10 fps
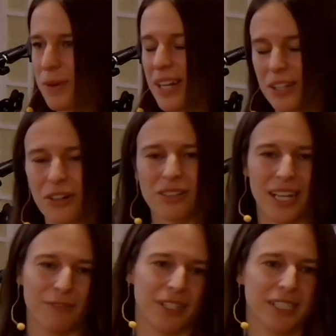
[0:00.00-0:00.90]
and your
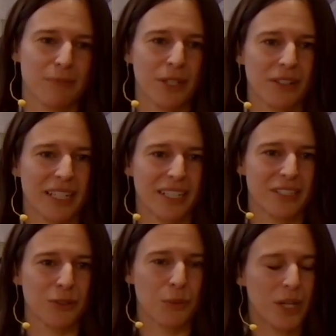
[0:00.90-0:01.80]
life
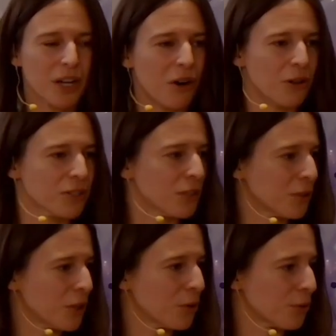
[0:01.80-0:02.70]
experience, we also
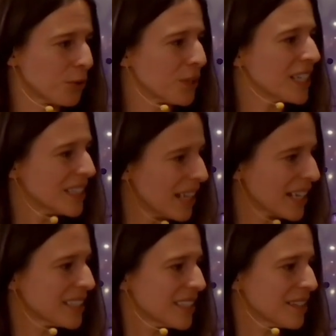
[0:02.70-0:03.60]
go through
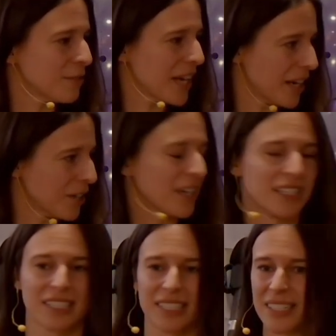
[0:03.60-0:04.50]
collective
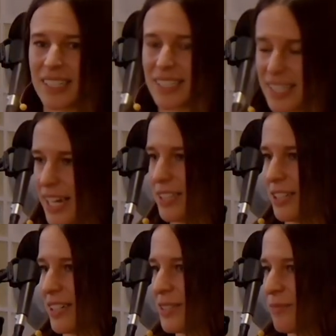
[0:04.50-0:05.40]
eras
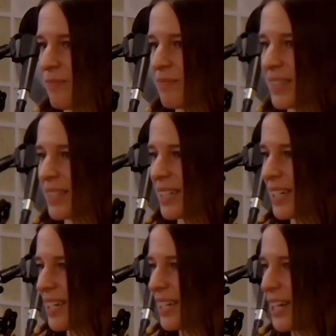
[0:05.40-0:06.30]
together.
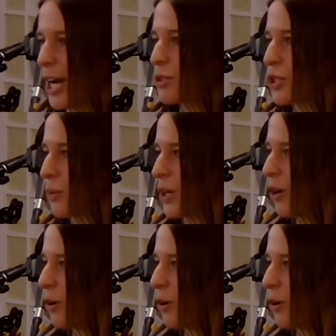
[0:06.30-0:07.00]
I'm sure we all